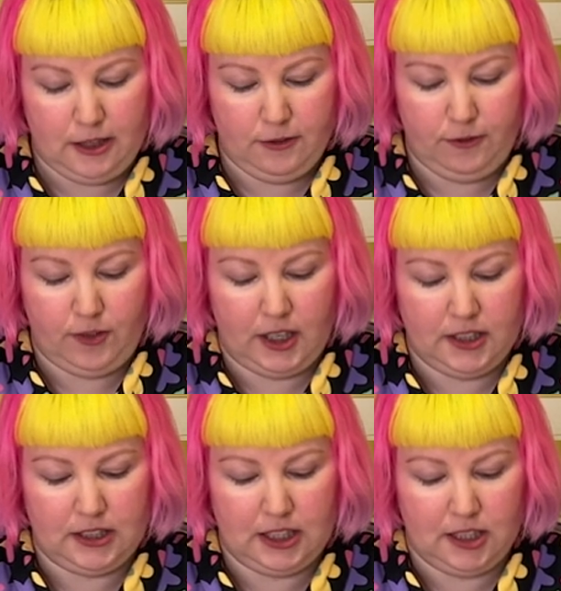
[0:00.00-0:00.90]

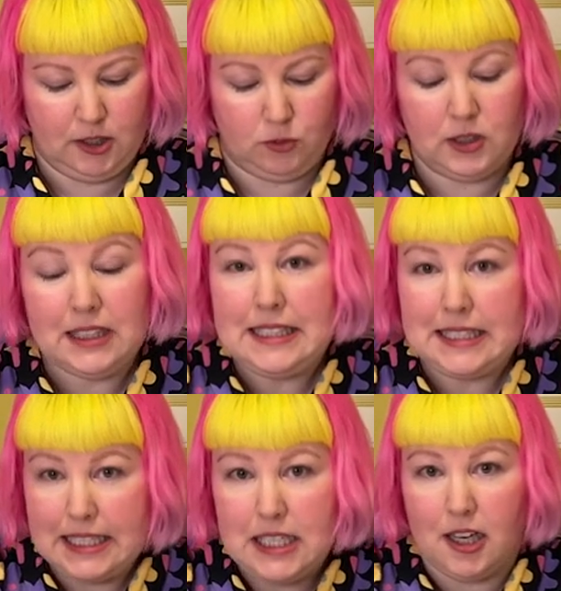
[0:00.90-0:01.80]
fun, really
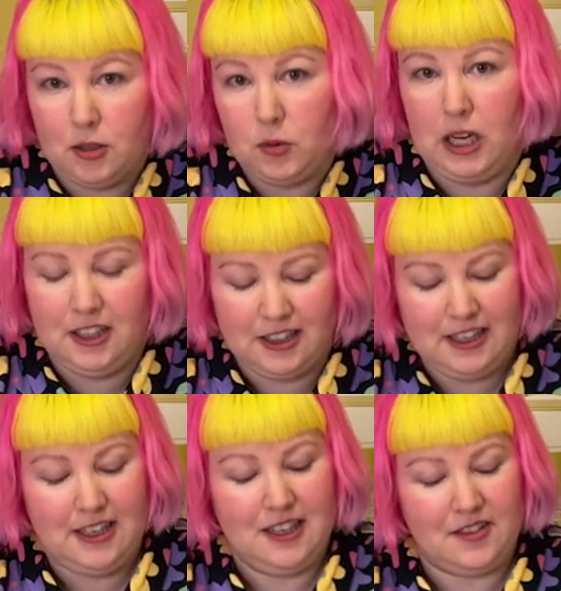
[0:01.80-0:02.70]
detailed one
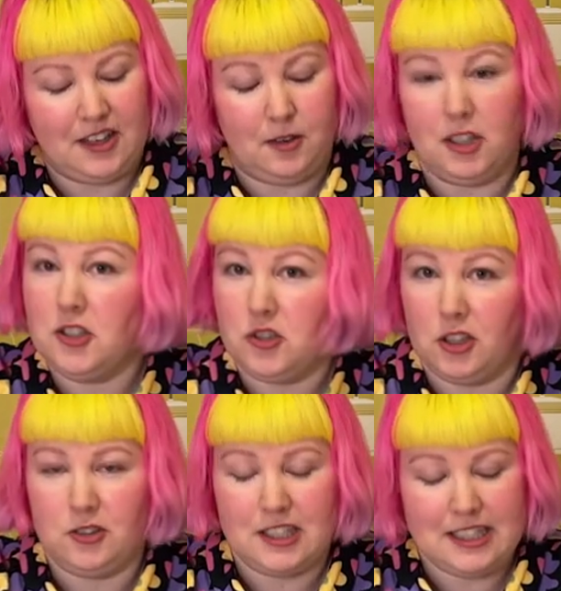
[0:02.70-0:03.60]
that I'm gonna
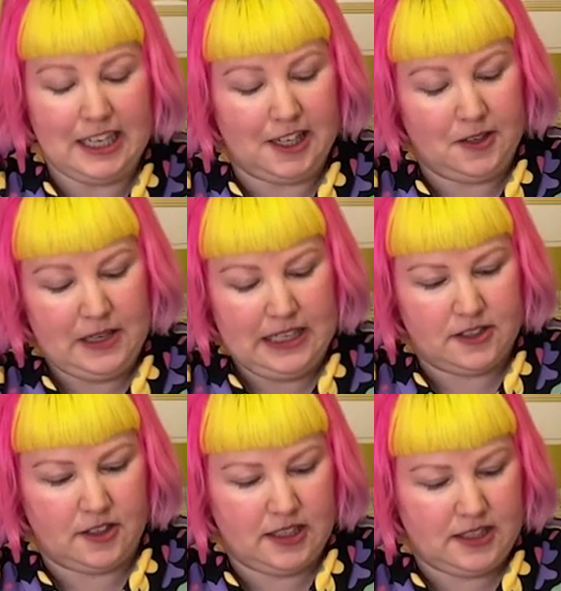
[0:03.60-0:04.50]
struggle to see.
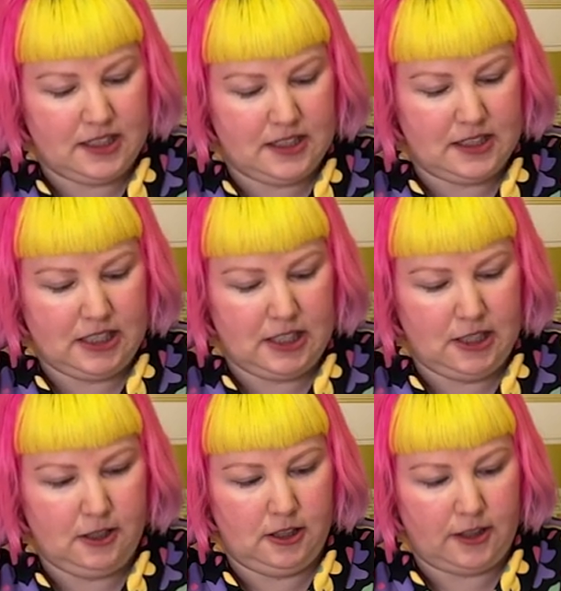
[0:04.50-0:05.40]
So this is
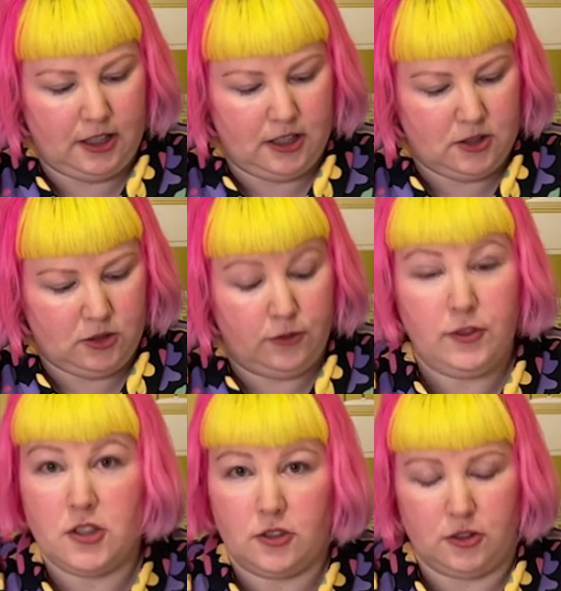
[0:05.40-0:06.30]
I think it's called
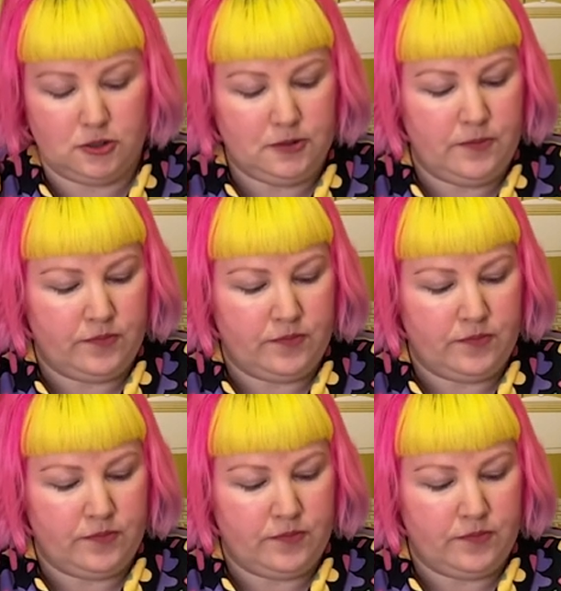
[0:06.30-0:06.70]
Fish Doodle.